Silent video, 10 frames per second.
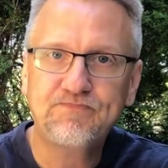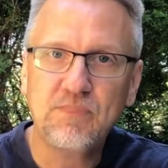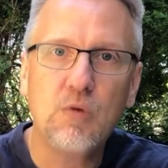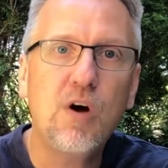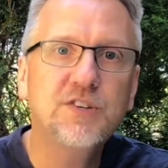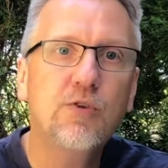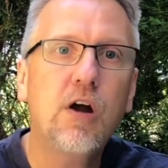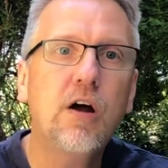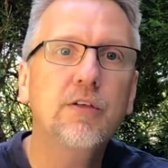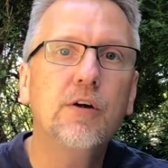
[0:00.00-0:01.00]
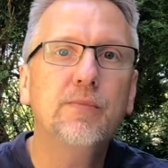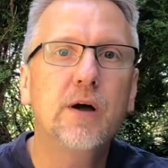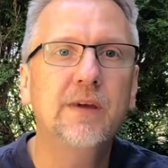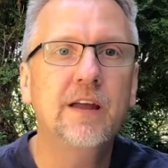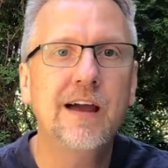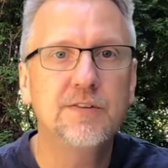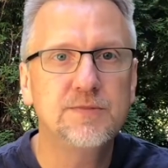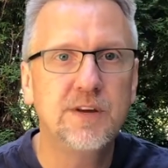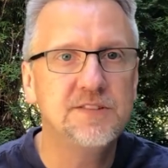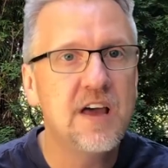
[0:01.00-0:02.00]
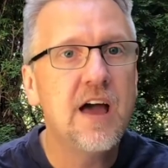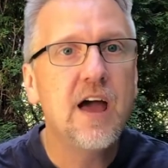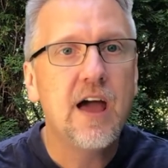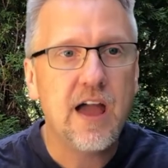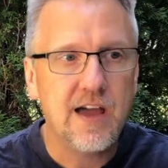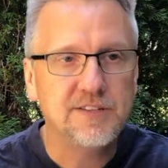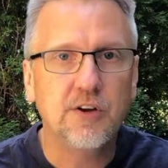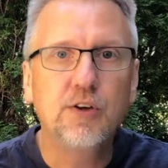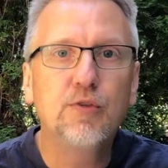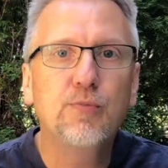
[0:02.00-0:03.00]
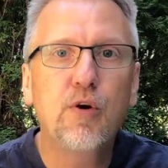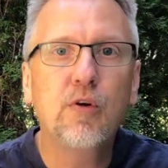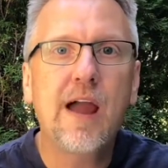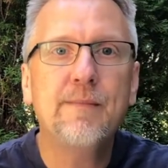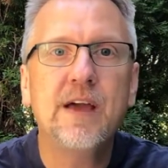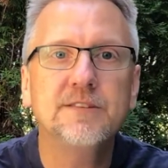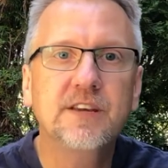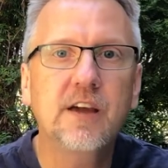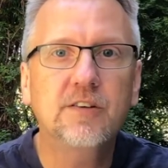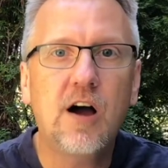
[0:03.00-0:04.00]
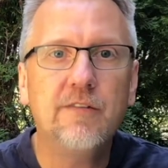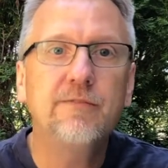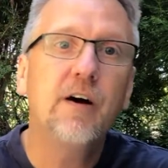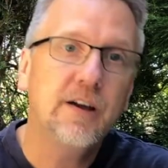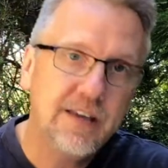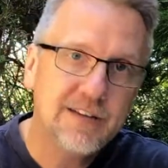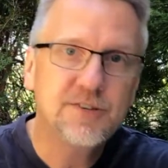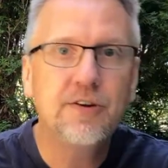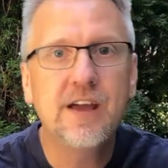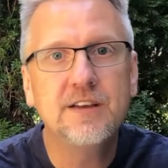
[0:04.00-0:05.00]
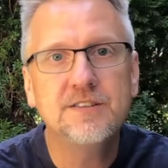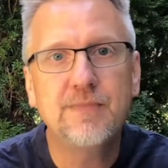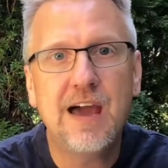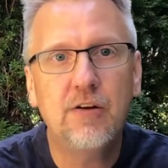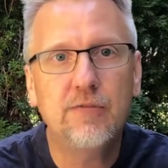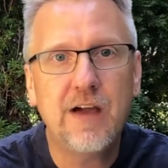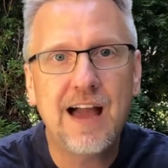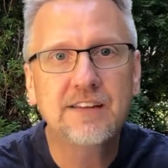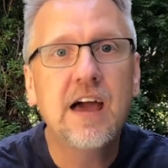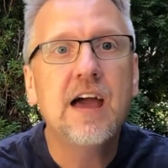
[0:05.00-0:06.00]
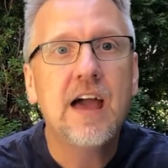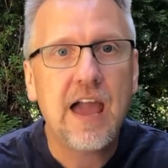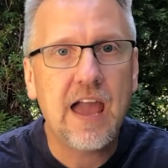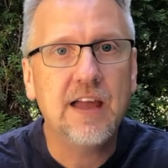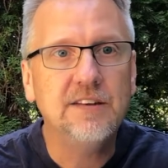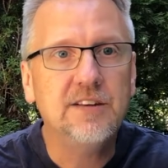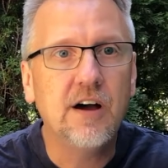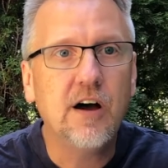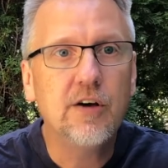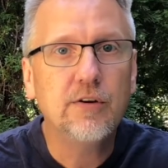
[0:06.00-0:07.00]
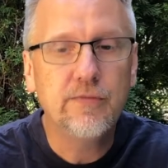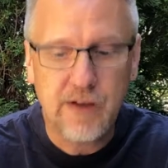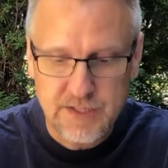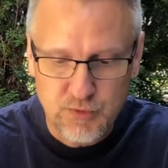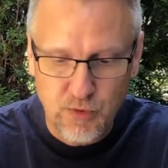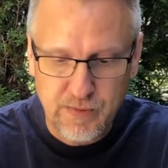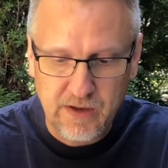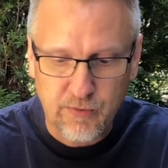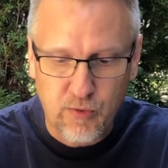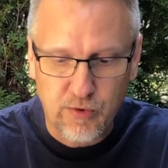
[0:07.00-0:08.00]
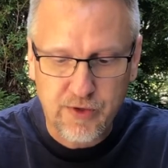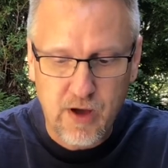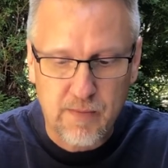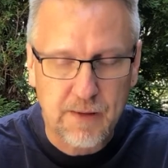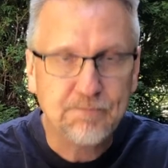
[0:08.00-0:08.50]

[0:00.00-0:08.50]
Watch for our other upcoming announcements as our youth program has kicked off yesterday, as a matter of fact, and other events will be forthcoming.